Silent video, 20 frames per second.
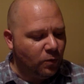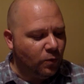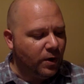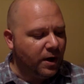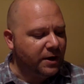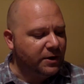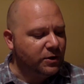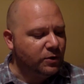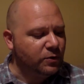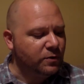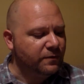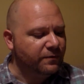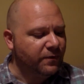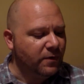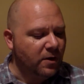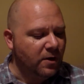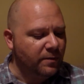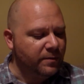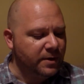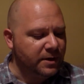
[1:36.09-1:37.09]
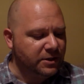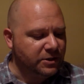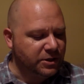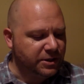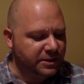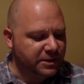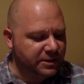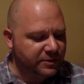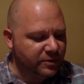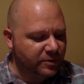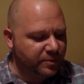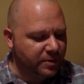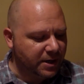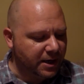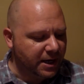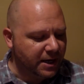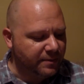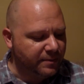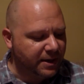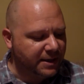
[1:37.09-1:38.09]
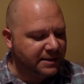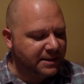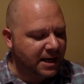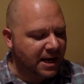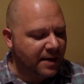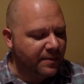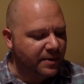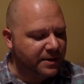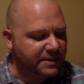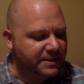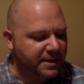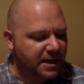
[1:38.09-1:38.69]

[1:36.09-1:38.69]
"why do you involve me?" Jesus replied, "My time